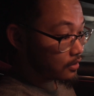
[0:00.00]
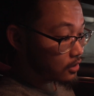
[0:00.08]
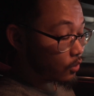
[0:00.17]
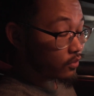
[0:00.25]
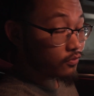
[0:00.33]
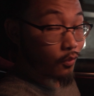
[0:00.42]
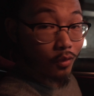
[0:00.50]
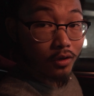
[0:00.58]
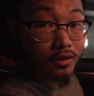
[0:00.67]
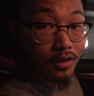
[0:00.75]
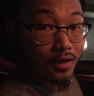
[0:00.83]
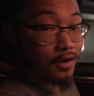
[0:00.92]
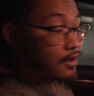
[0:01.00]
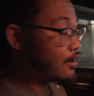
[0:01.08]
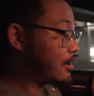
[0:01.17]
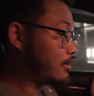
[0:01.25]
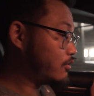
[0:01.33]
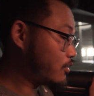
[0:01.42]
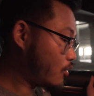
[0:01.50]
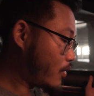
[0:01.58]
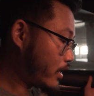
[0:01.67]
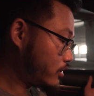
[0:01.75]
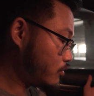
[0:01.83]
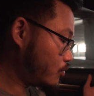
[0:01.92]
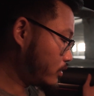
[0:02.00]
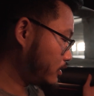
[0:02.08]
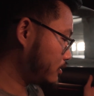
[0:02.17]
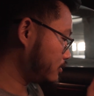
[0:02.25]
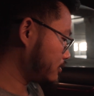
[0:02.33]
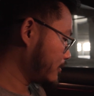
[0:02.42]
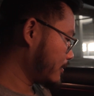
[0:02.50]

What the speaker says: going forward. I don't know why you wouldn't.